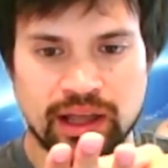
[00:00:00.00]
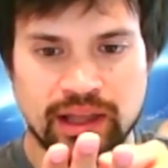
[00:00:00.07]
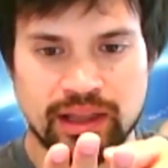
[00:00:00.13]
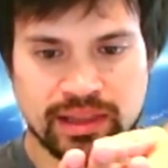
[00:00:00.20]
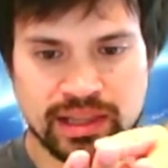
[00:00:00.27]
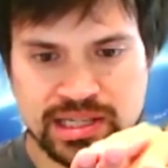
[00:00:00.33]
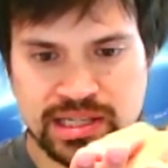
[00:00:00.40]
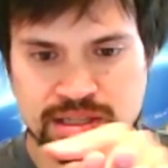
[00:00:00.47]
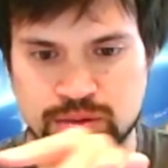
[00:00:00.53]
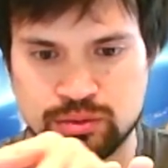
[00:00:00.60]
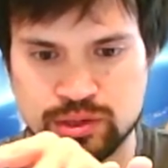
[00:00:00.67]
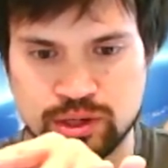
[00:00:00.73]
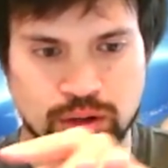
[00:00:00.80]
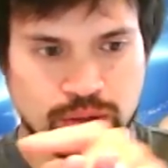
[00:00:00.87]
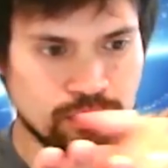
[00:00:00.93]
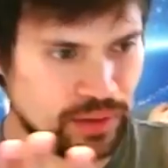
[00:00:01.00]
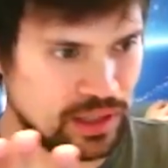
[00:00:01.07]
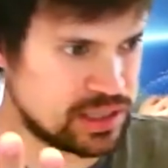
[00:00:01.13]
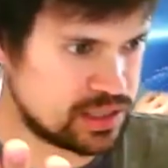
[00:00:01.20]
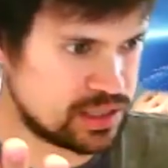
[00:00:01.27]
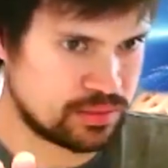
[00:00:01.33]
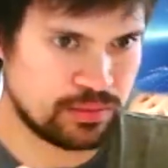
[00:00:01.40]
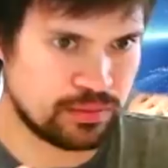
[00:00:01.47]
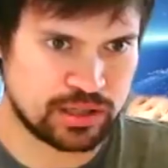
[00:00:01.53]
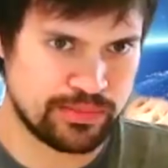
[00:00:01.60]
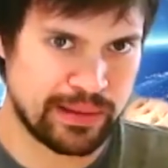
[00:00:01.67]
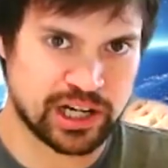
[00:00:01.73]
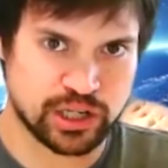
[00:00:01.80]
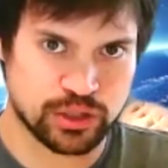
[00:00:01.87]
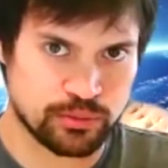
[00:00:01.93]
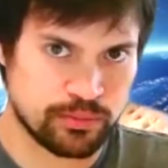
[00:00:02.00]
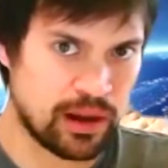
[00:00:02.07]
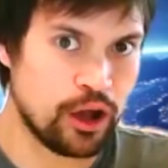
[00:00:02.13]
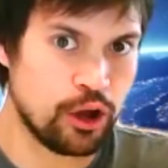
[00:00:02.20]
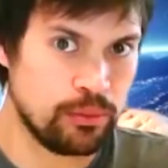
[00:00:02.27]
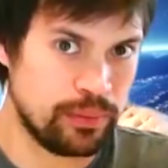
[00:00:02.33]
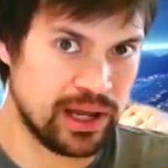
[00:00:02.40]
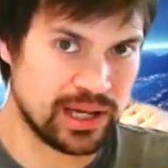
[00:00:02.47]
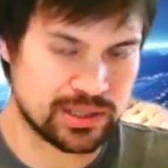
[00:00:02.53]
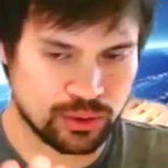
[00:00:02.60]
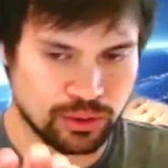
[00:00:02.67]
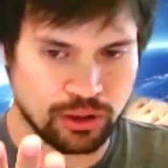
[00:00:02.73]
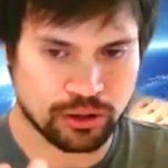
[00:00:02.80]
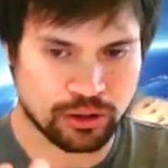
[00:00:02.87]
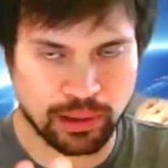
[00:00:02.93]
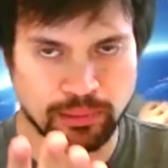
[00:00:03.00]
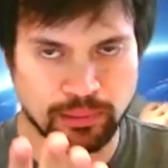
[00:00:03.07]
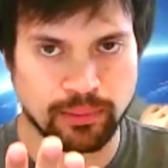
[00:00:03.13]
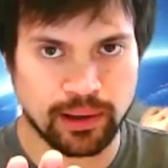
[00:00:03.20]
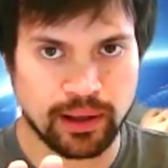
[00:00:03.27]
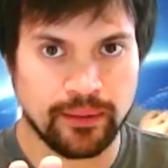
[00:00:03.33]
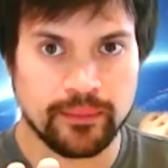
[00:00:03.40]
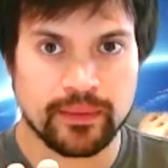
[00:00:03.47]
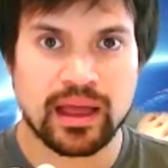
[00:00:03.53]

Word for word: this is the result this is this matches in my own personal log blah blah blah